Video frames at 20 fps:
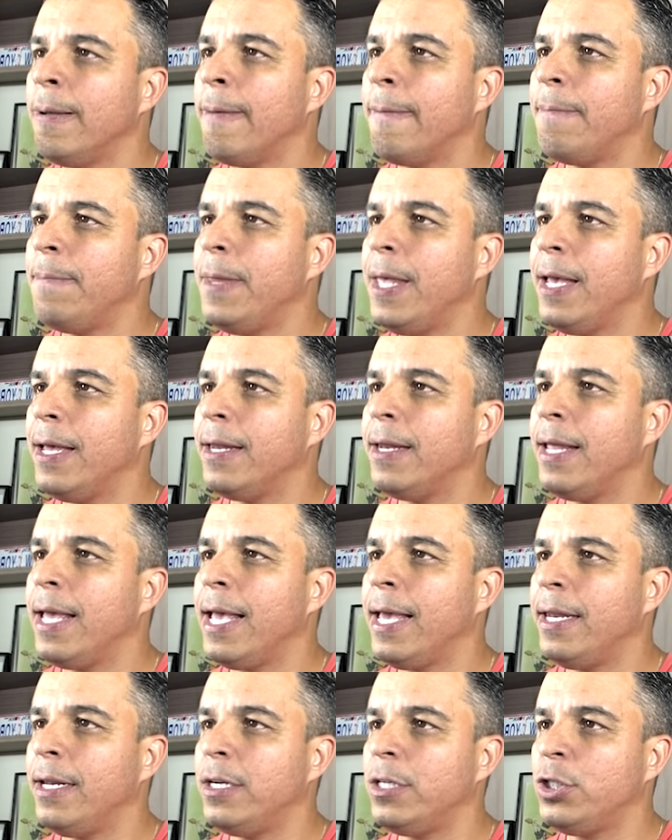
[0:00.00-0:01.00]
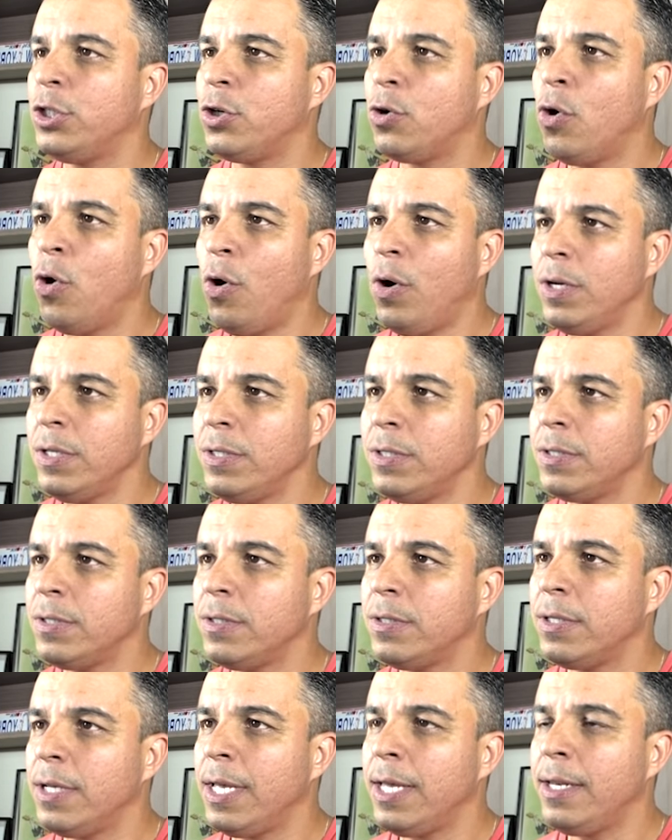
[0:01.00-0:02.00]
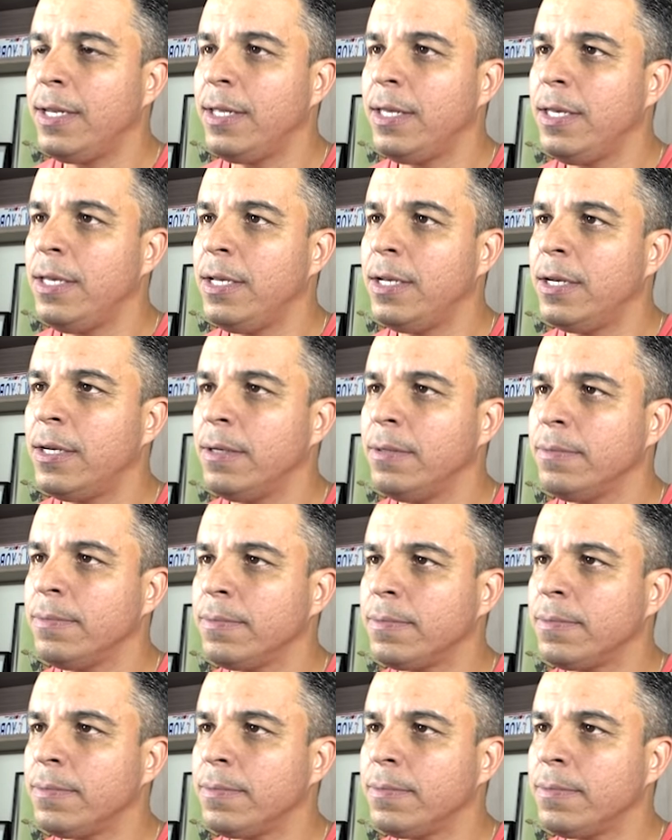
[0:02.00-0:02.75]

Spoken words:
then energy cost, and here